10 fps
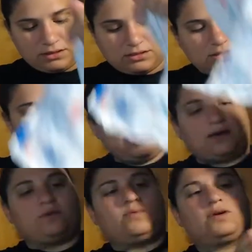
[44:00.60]
So
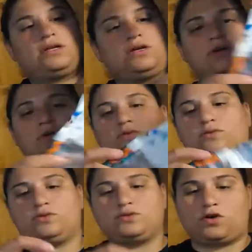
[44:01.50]
now we're going to go
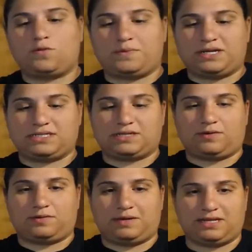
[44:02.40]
through those openings
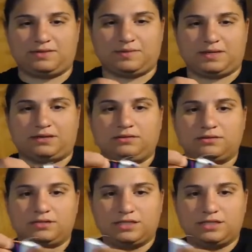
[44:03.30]
that we made in the middle,